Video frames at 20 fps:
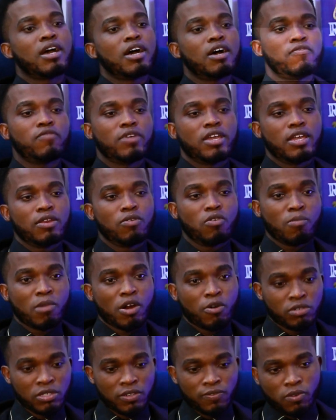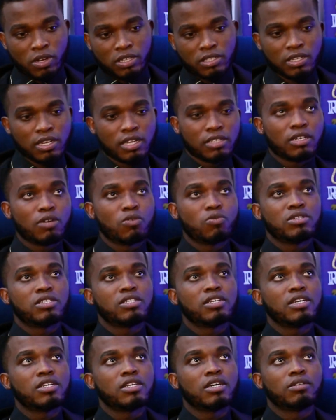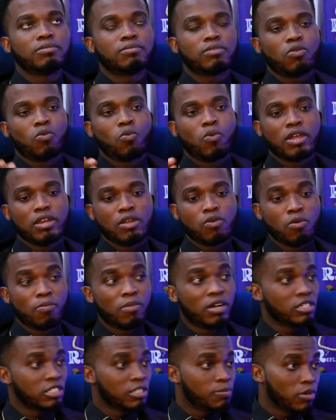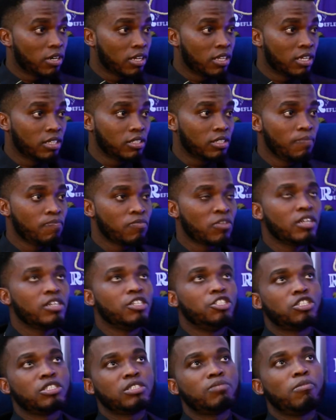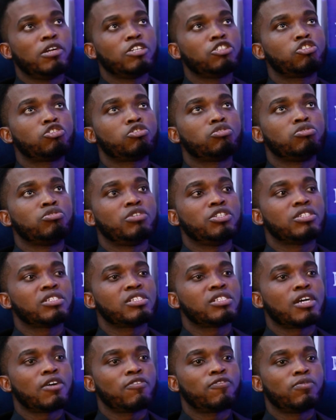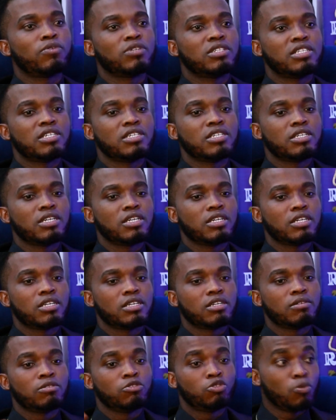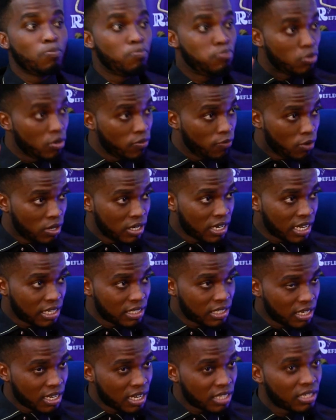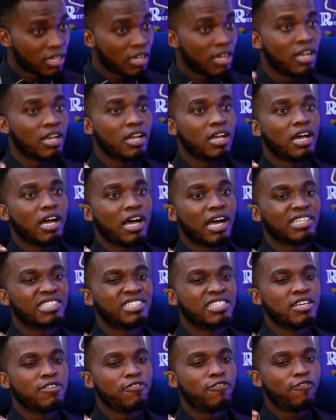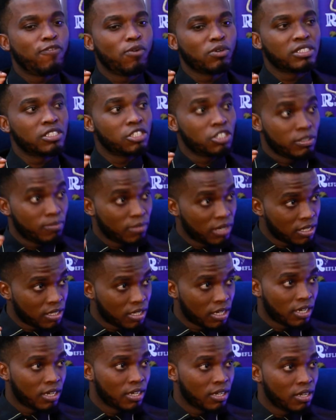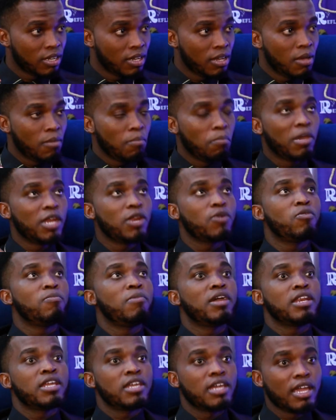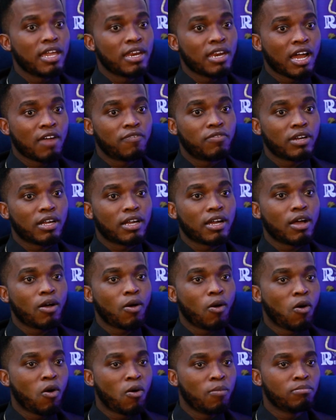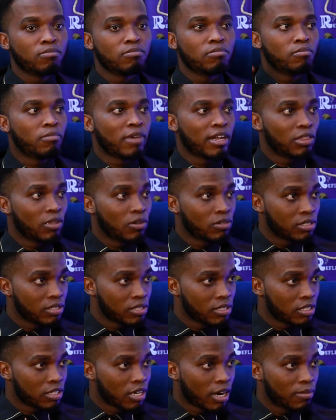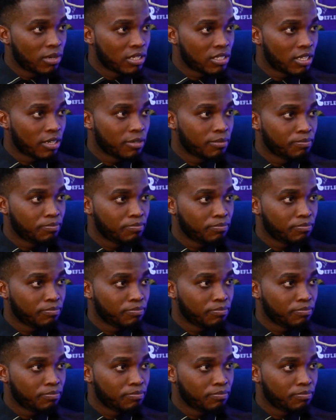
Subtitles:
have a normal routine for antenatal. We say that when a woman is pregnant, she's meant to register to book for the antenatal at the first trimester. Many women here in Africa come by third trimester.